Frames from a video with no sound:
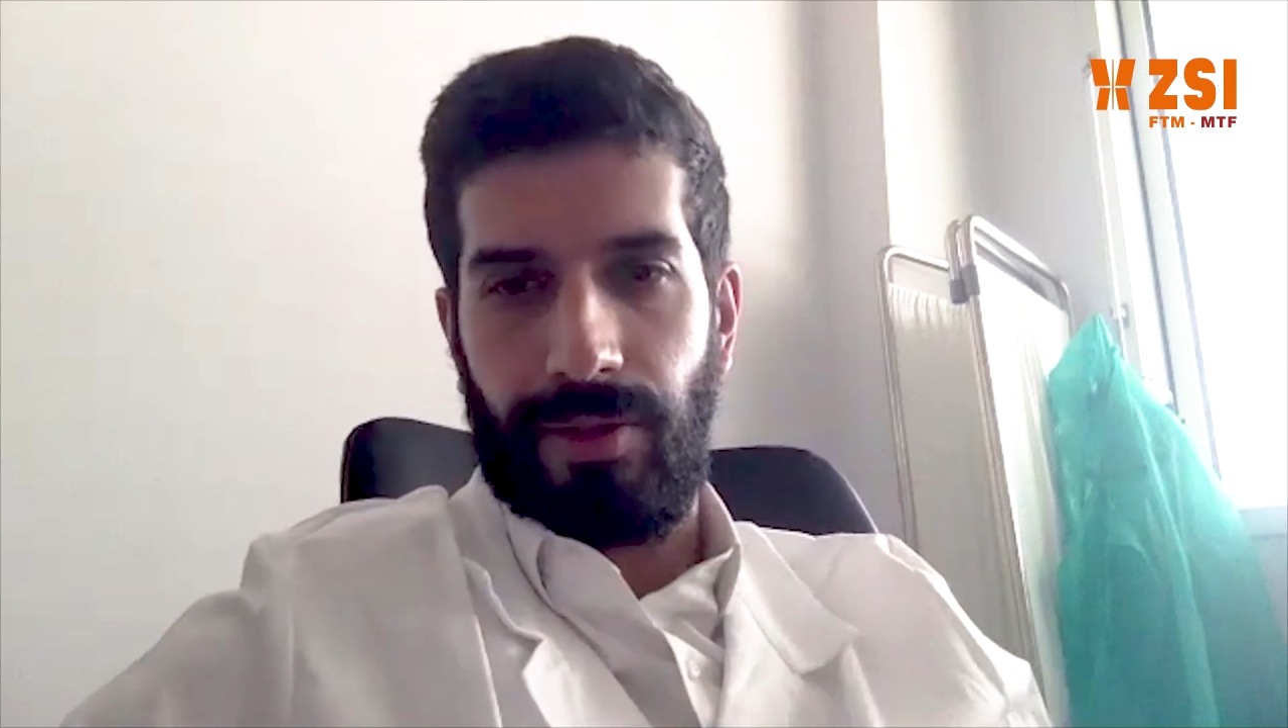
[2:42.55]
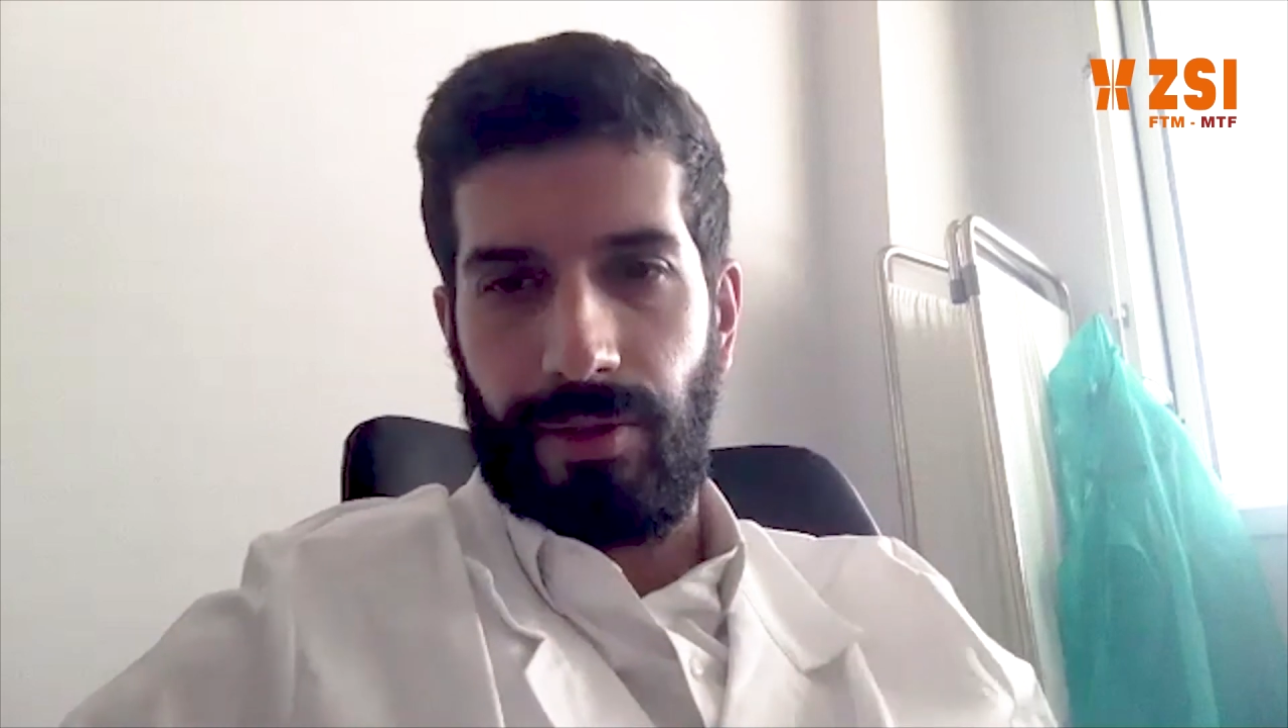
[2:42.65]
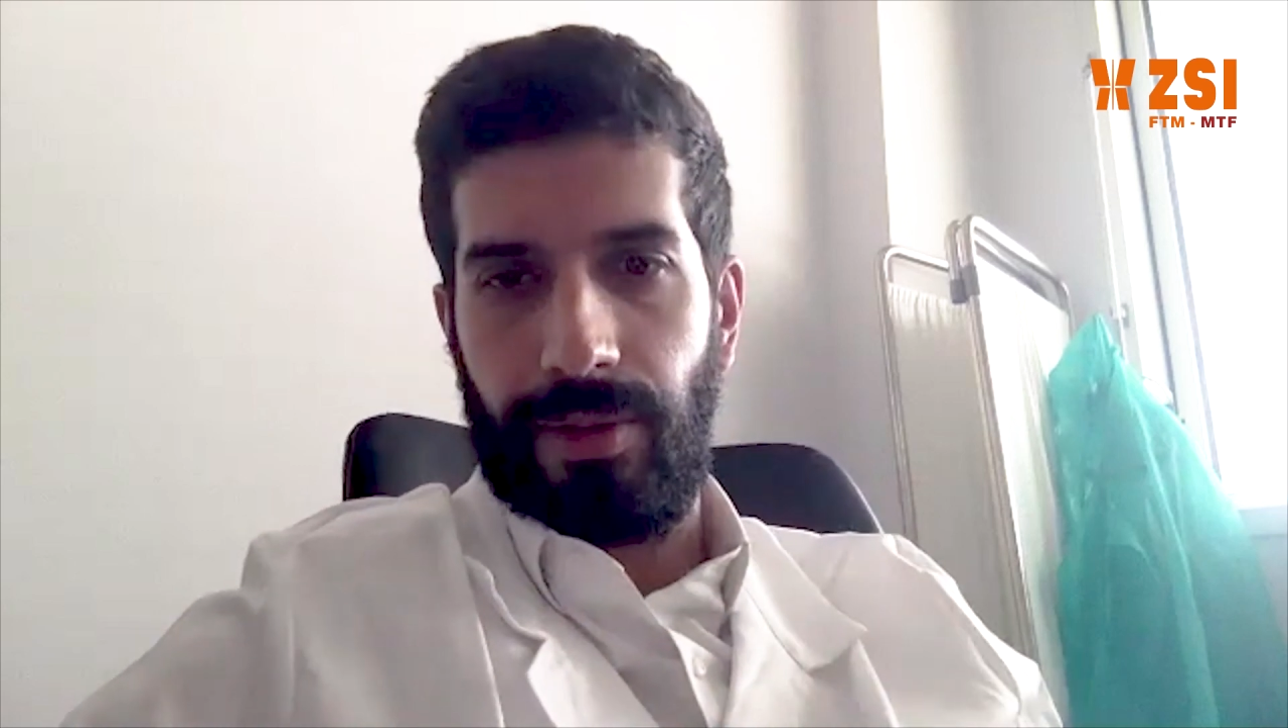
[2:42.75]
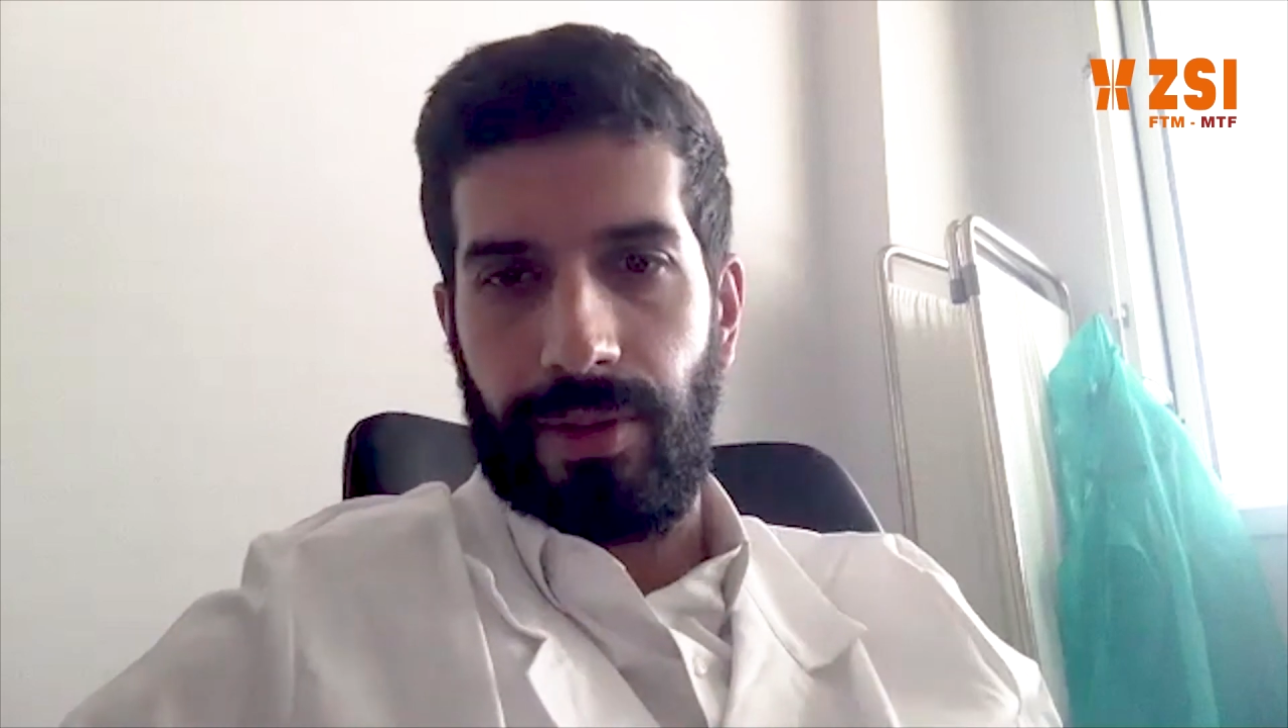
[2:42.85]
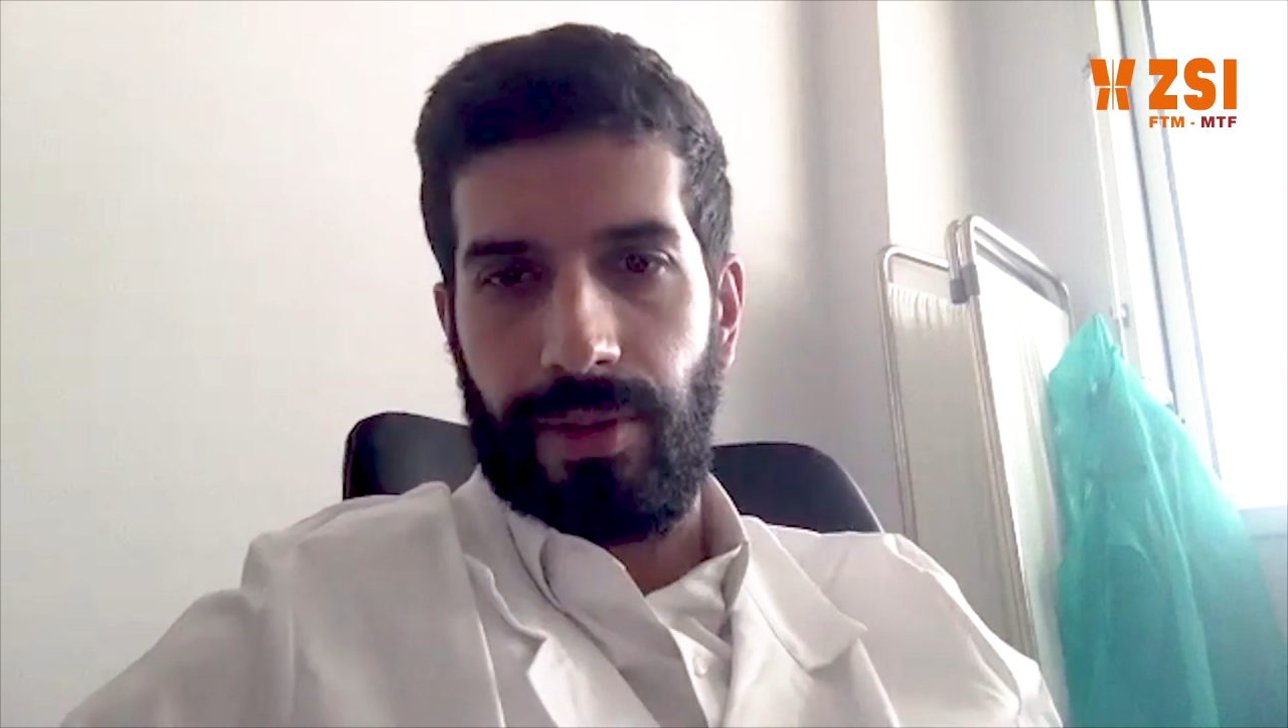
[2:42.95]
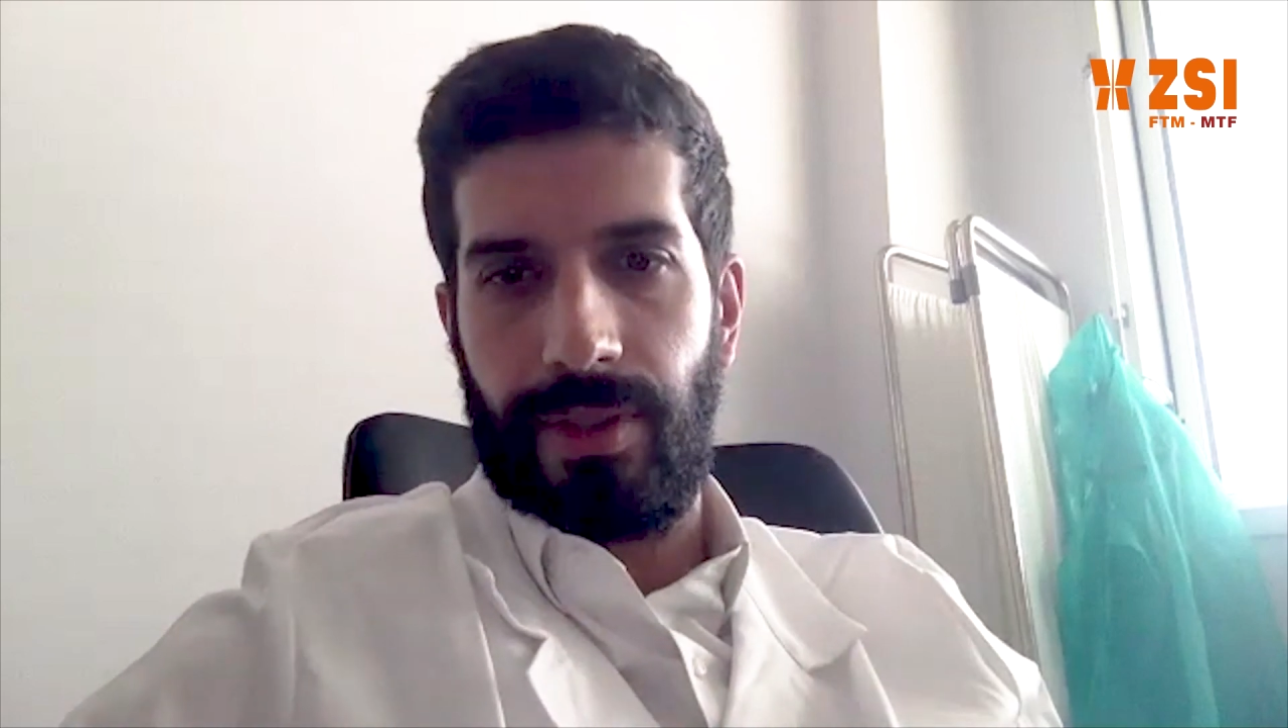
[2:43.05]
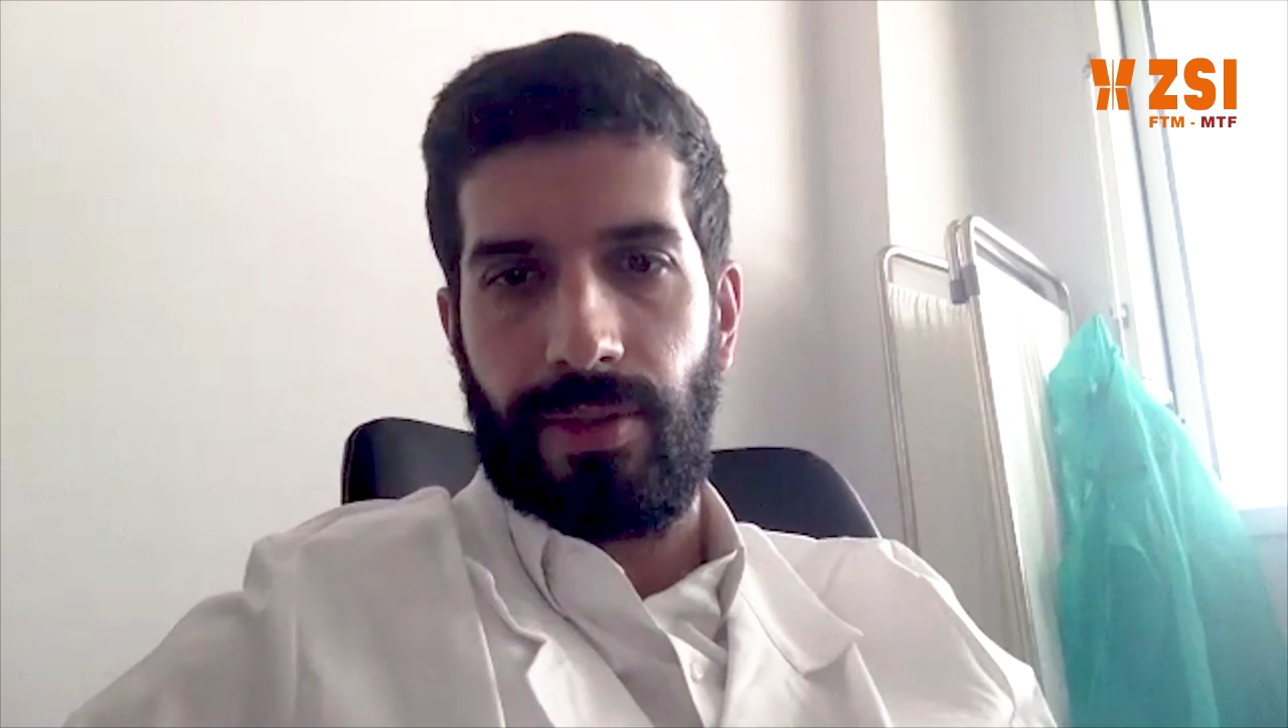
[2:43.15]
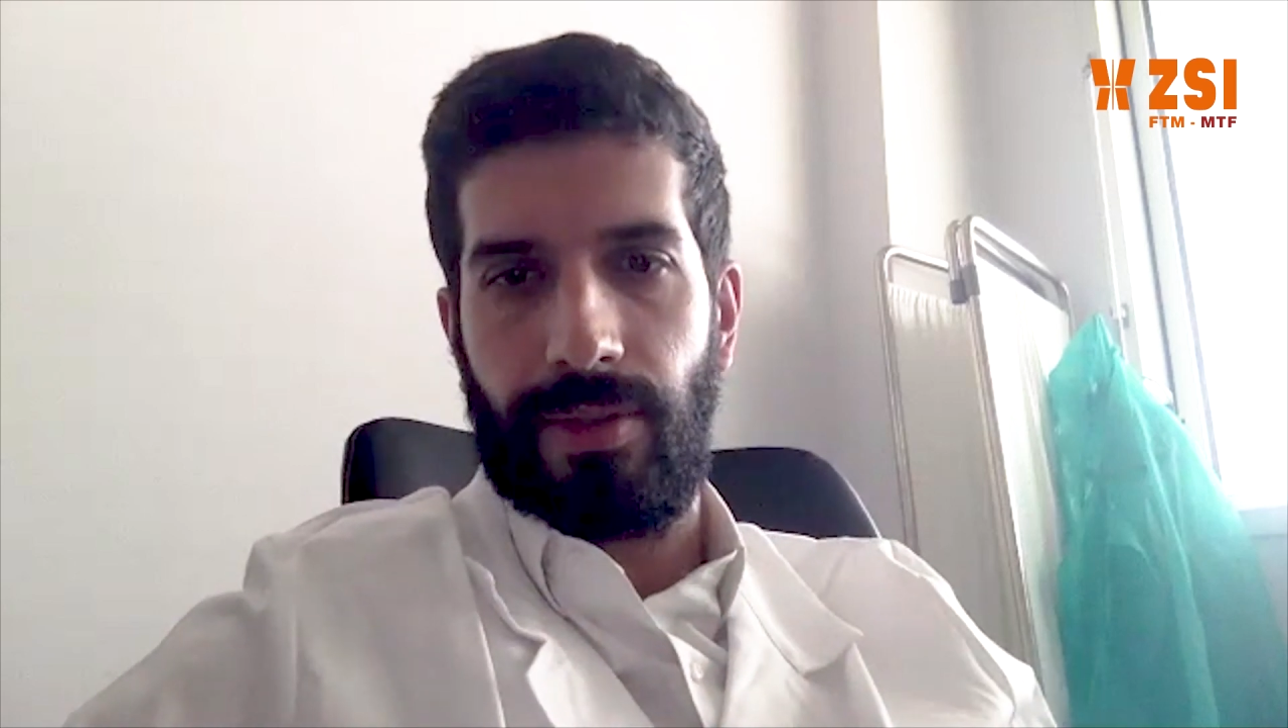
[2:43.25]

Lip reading: during sexual